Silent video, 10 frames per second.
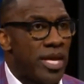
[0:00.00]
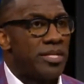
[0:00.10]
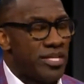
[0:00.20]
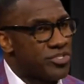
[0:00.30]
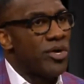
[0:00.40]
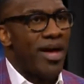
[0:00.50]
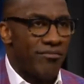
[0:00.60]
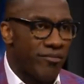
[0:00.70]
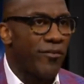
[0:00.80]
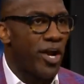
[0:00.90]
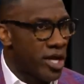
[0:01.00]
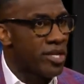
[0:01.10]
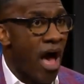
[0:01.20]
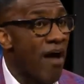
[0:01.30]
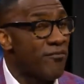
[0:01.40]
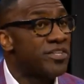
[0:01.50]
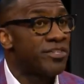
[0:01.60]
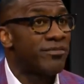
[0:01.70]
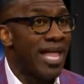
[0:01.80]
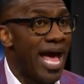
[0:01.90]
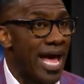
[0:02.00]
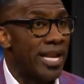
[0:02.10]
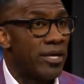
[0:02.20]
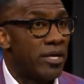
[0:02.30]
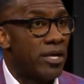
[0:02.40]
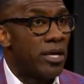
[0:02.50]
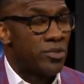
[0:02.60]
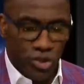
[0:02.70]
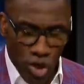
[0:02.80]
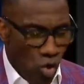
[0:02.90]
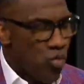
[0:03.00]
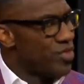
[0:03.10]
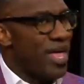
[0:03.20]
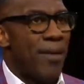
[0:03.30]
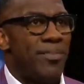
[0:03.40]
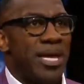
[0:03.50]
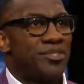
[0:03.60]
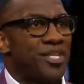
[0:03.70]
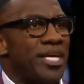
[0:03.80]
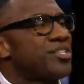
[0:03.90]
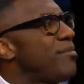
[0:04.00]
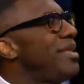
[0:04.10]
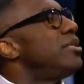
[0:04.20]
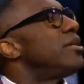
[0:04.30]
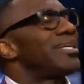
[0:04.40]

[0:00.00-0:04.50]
They still have a very good offensive line. So with that being said, Skip, look.